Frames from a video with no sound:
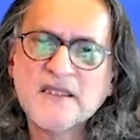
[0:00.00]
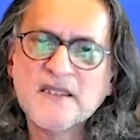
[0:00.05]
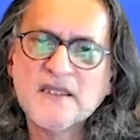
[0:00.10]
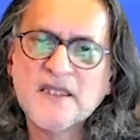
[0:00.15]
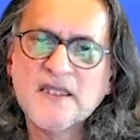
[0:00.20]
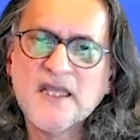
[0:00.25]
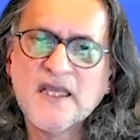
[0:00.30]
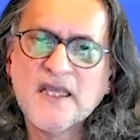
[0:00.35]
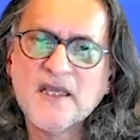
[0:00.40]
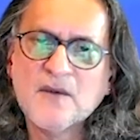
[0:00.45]

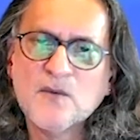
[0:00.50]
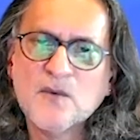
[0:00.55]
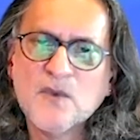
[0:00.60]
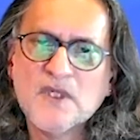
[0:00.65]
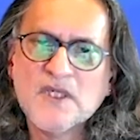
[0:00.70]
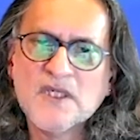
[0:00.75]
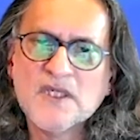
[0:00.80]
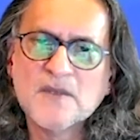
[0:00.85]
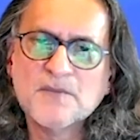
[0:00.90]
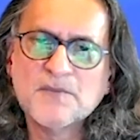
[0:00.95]
there
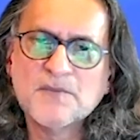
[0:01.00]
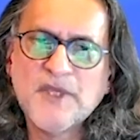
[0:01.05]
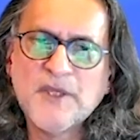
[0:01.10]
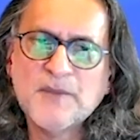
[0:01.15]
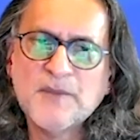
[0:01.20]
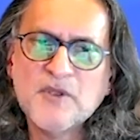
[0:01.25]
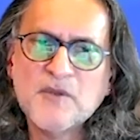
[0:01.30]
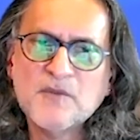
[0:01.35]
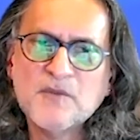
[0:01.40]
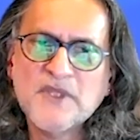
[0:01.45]
were
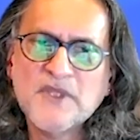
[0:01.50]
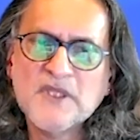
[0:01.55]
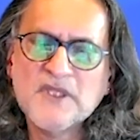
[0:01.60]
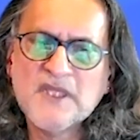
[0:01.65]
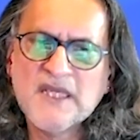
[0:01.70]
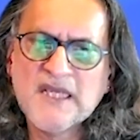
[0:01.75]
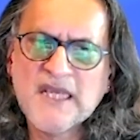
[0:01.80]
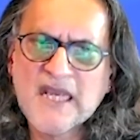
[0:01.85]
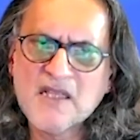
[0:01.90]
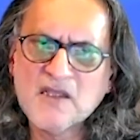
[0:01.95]
people
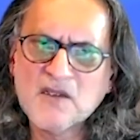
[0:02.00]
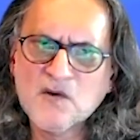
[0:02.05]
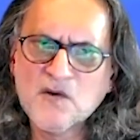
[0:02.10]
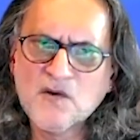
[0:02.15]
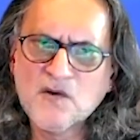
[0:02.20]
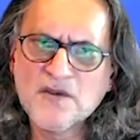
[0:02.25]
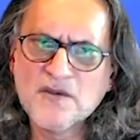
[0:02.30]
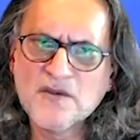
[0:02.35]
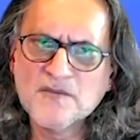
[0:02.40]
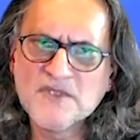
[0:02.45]
building
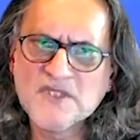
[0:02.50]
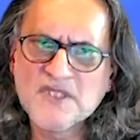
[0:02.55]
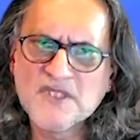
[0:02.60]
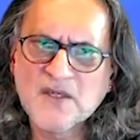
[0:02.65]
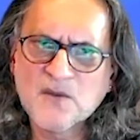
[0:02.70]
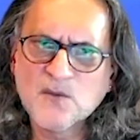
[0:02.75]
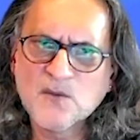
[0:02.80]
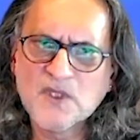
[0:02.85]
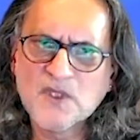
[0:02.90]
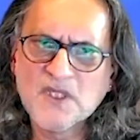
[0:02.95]
algorithms
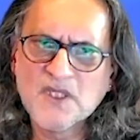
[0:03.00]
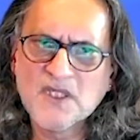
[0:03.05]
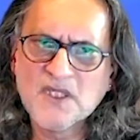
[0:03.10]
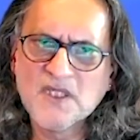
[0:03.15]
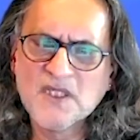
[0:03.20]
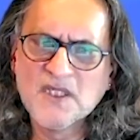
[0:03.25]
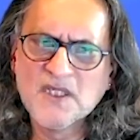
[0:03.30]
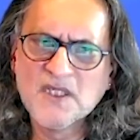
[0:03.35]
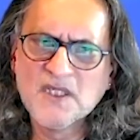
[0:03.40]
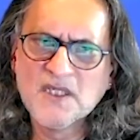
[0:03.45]
that were
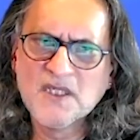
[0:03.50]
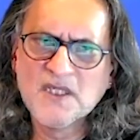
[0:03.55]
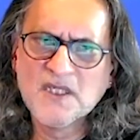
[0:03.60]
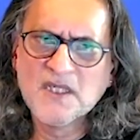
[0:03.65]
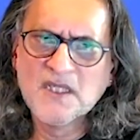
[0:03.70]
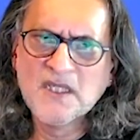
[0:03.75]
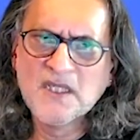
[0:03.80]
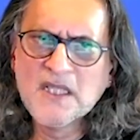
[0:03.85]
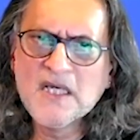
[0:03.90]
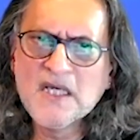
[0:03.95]

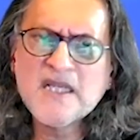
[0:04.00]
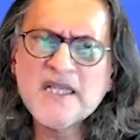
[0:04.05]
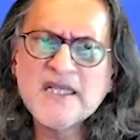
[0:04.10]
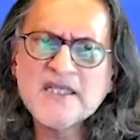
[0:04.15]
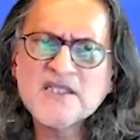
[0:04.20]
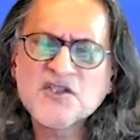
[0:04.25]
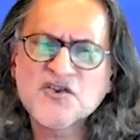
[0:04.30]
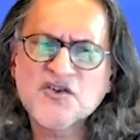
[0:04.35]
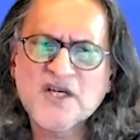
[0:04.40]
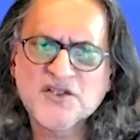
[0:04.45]
learning
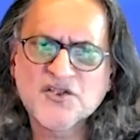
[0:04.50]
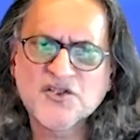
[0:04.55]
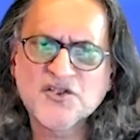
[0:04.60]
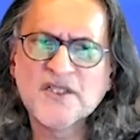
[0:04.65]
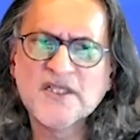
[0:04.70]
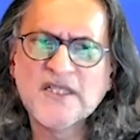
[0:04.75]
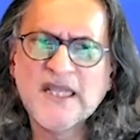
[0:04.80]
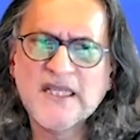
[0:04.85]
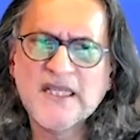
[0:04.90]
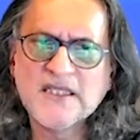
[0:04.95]

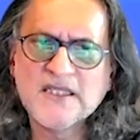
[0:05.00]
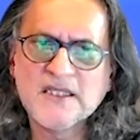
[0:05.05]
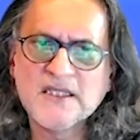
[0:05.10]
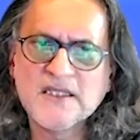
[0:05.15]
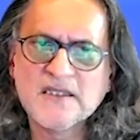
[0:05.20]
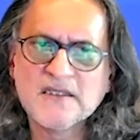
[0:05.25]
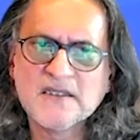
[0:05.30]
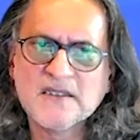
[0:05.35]
structured data.